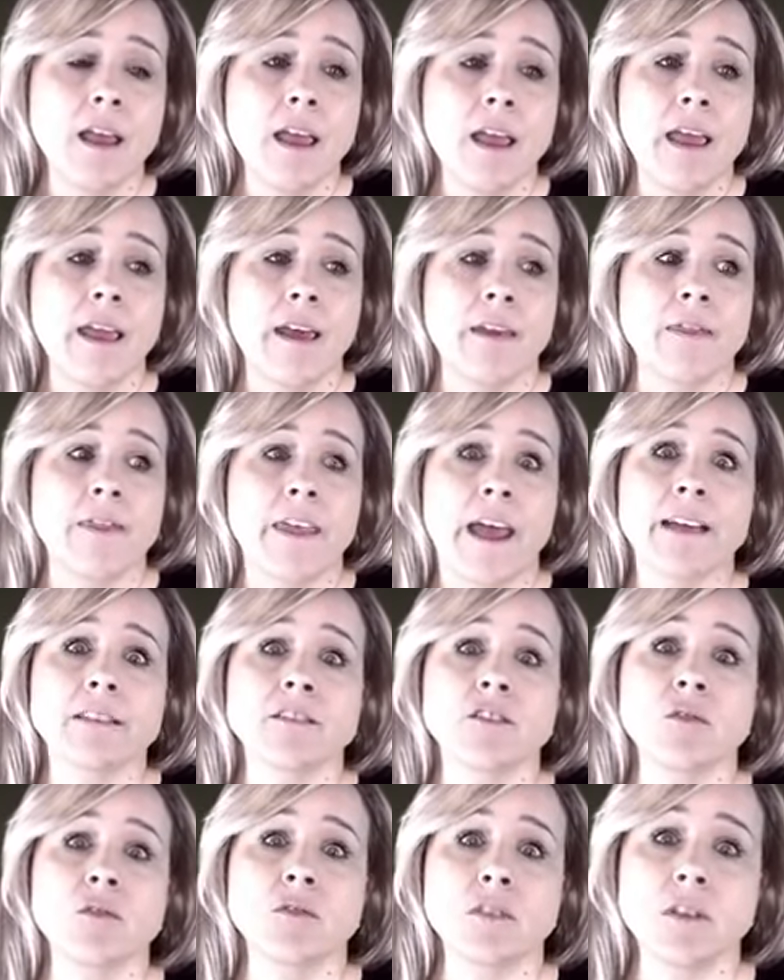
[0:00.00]
And
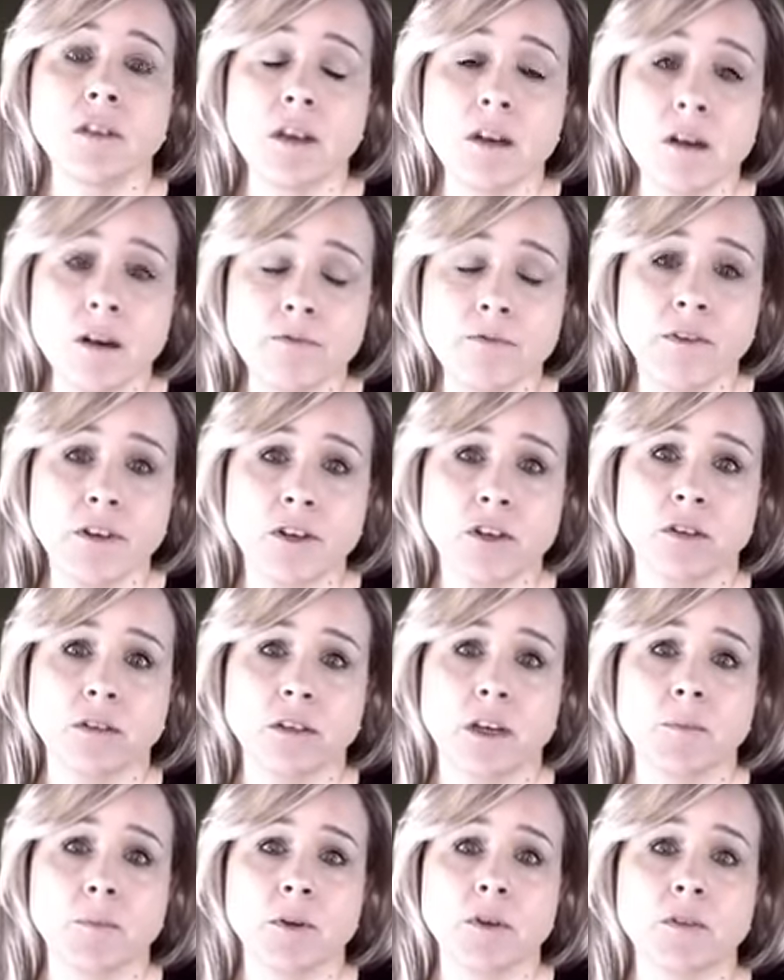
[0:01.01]
that's using their official
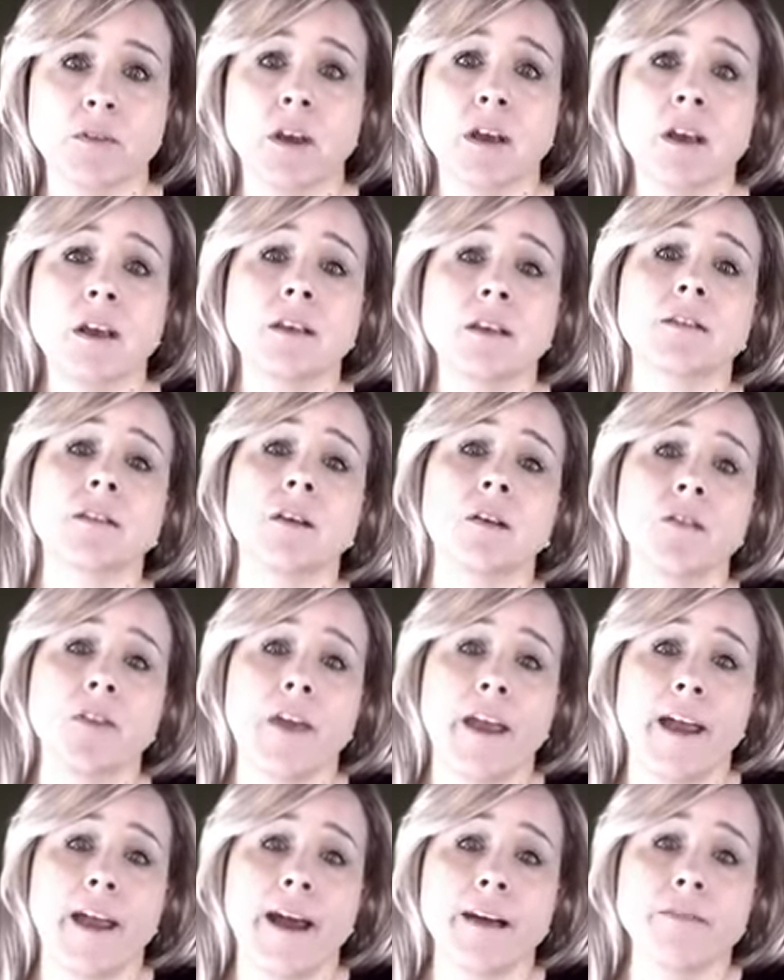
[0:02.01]
numbers. South
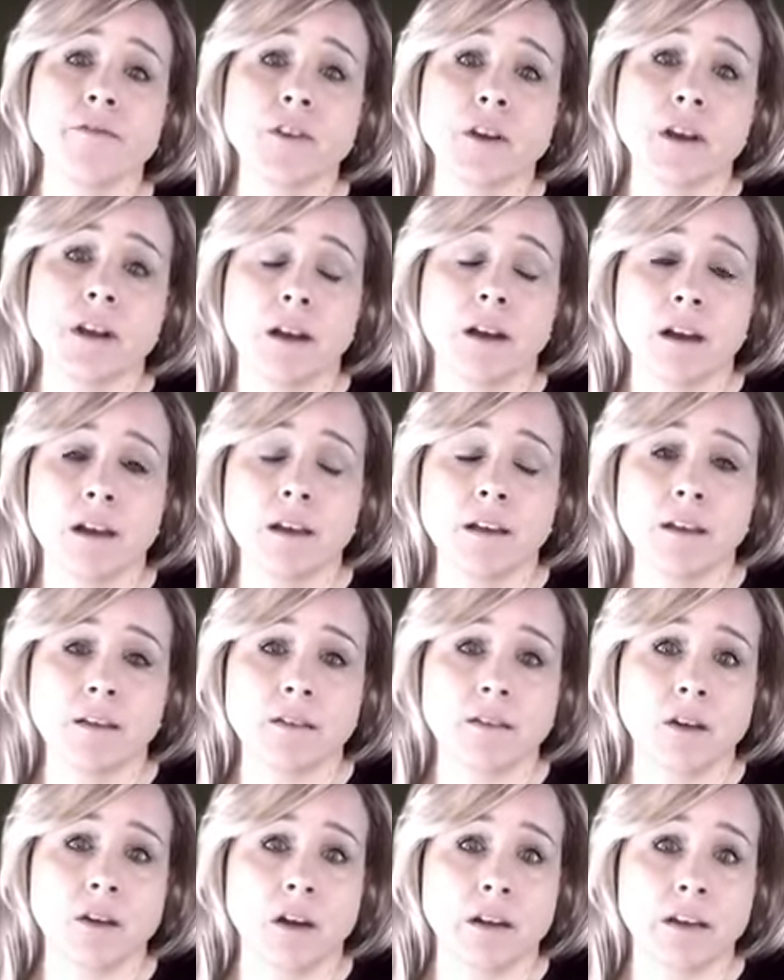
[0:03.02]
Africa
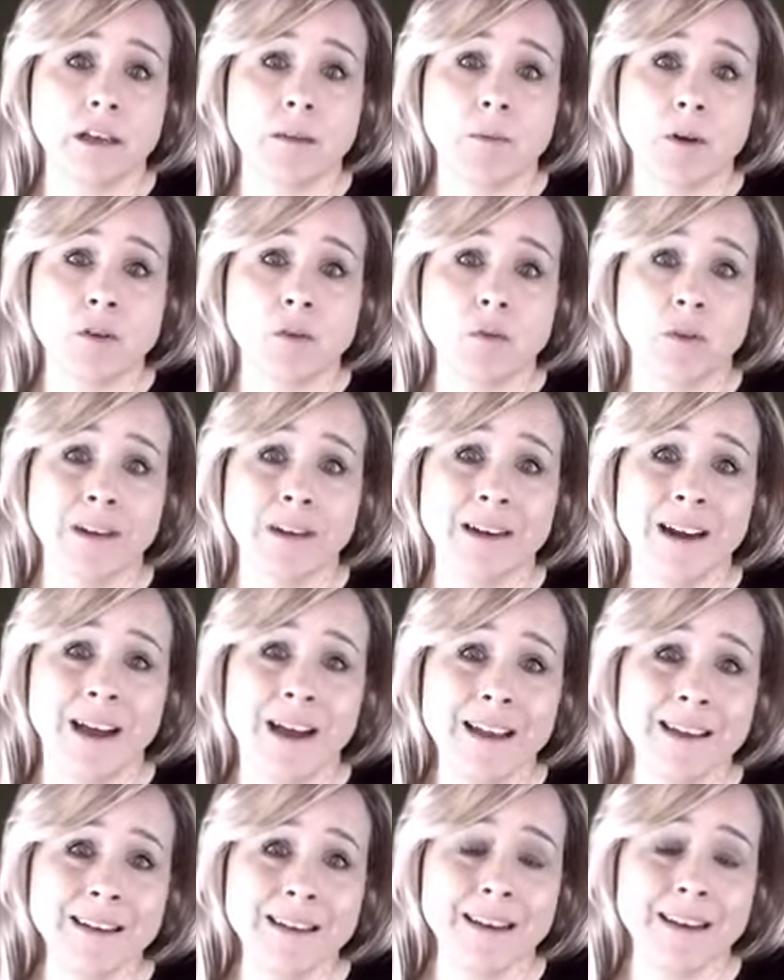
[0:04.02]
is talking about
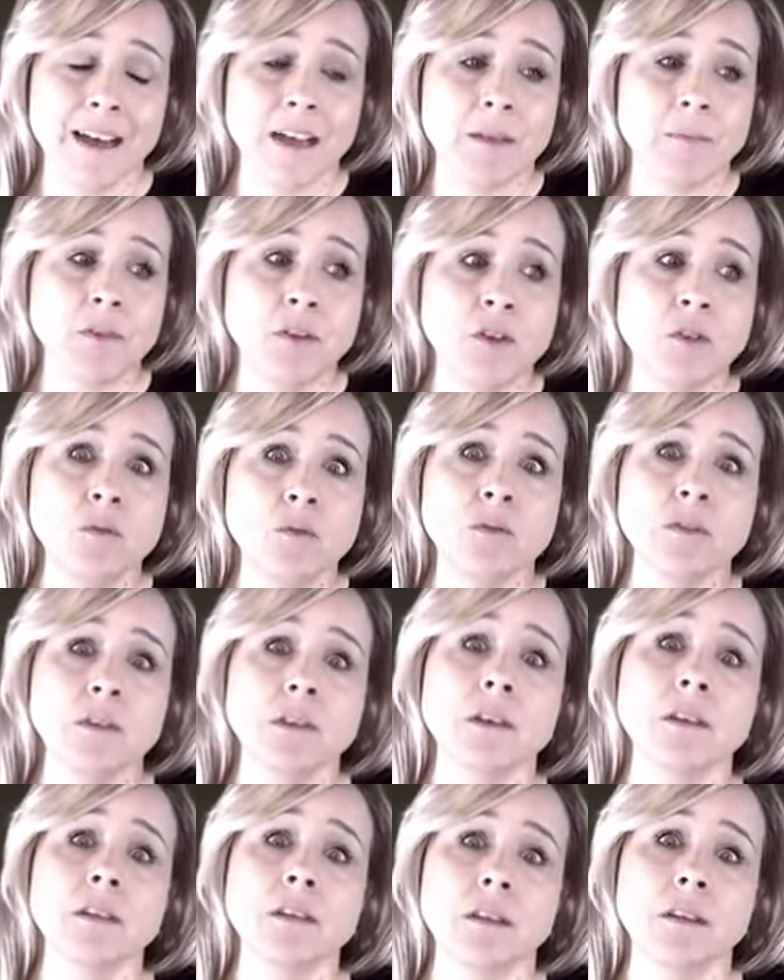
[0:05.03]
29 times
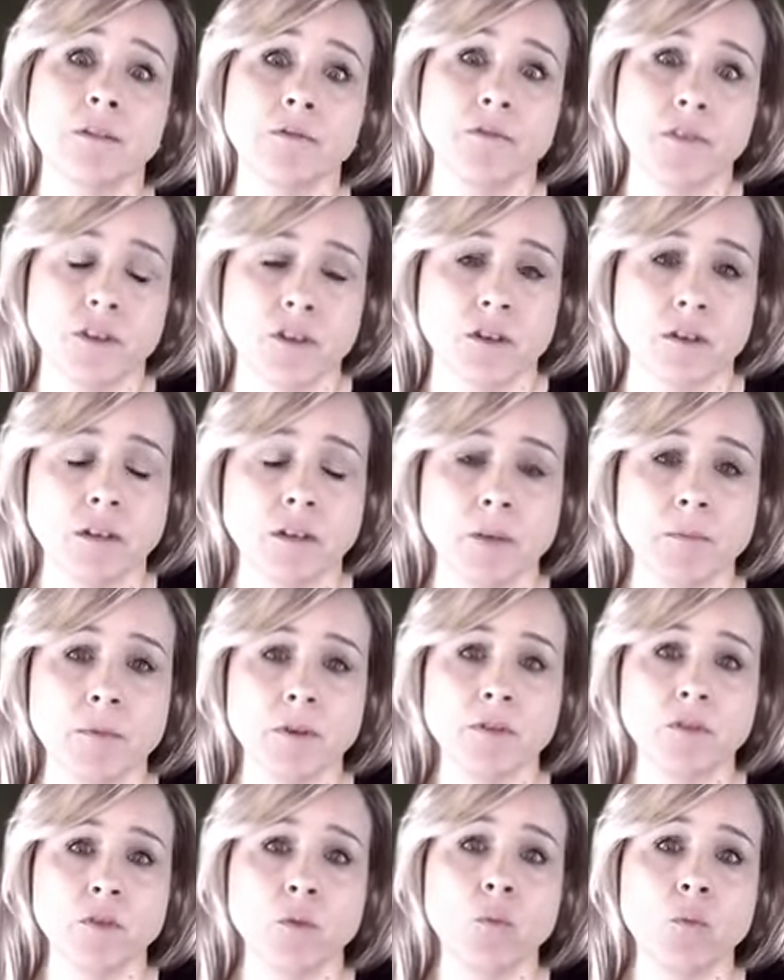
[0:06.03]
using the official
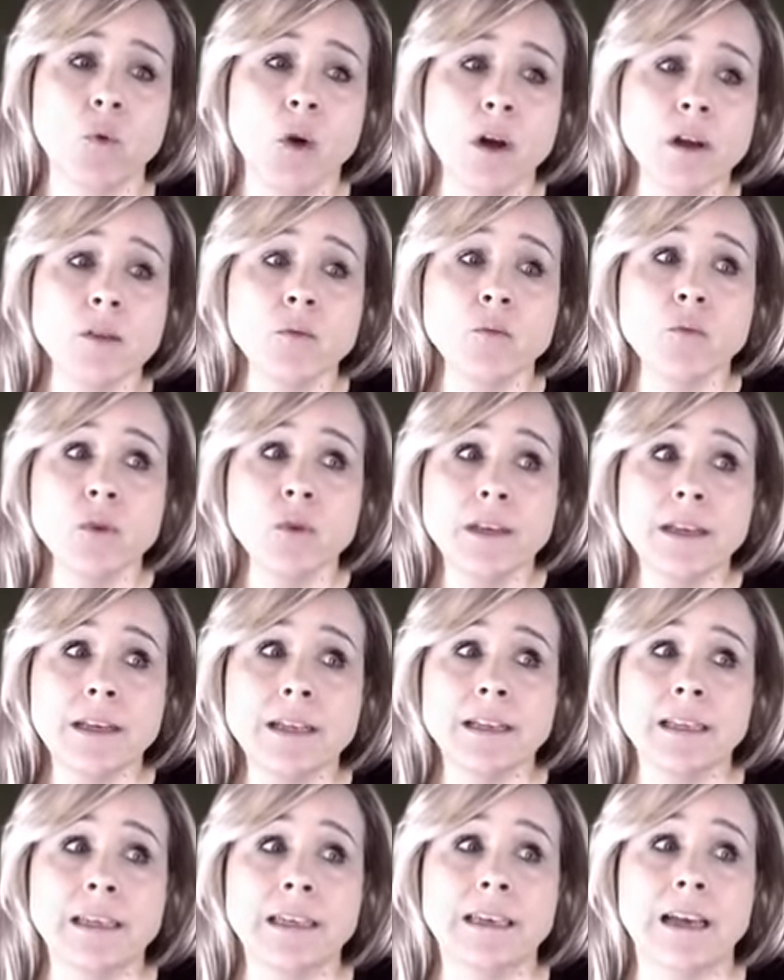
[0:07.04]
numbers. So what
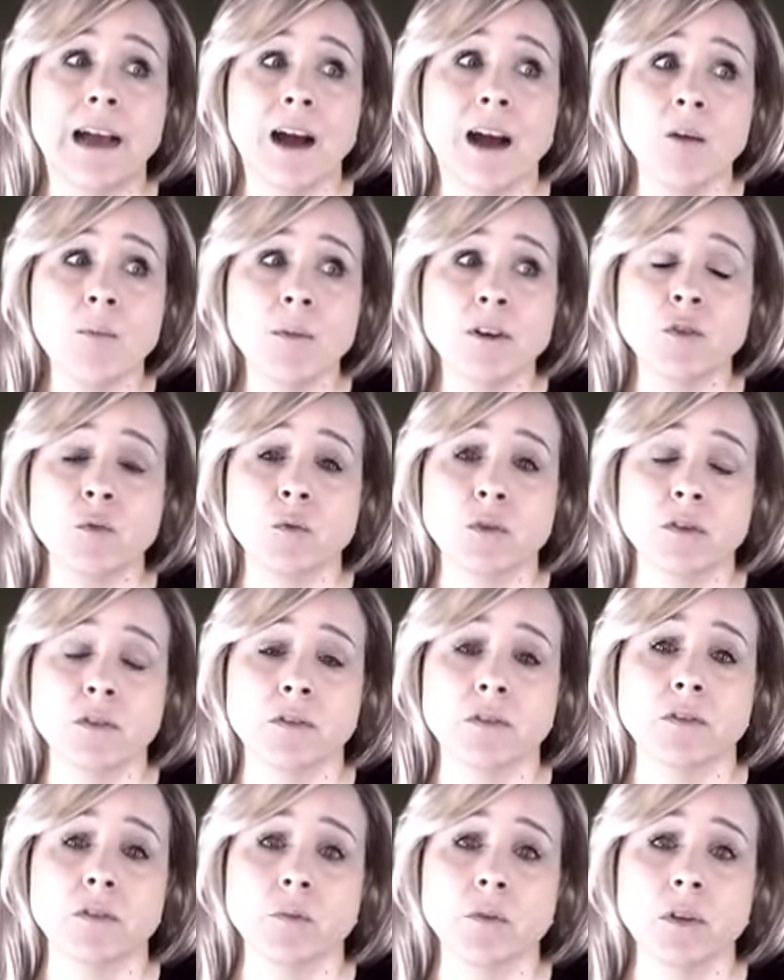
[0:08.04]
really, how much worse
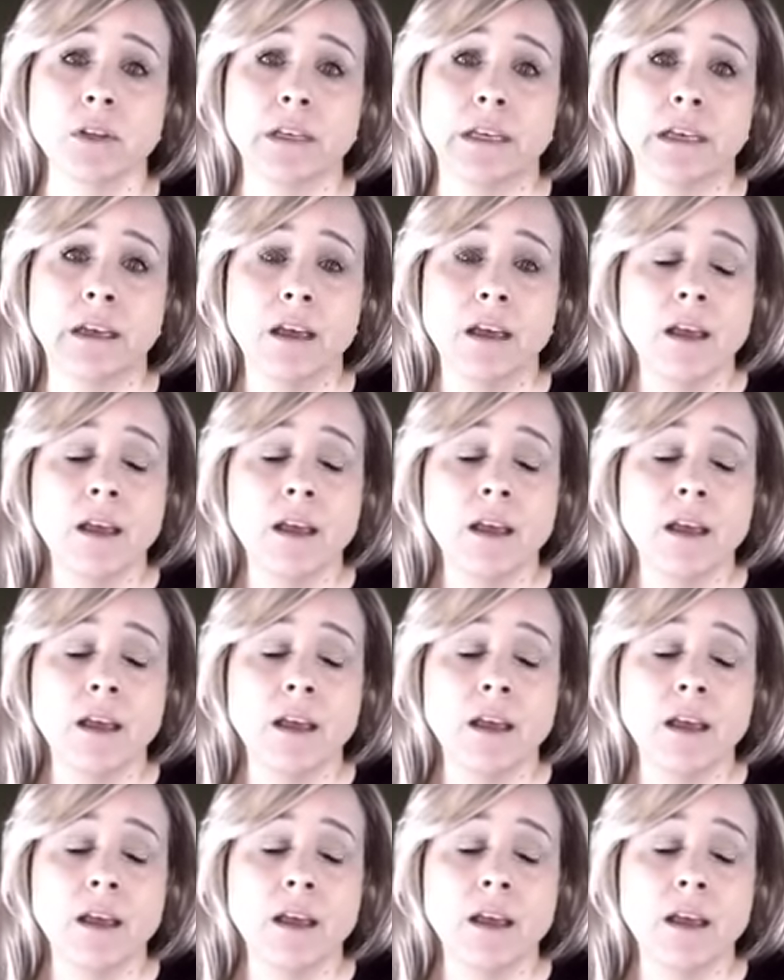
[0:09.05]
is it really?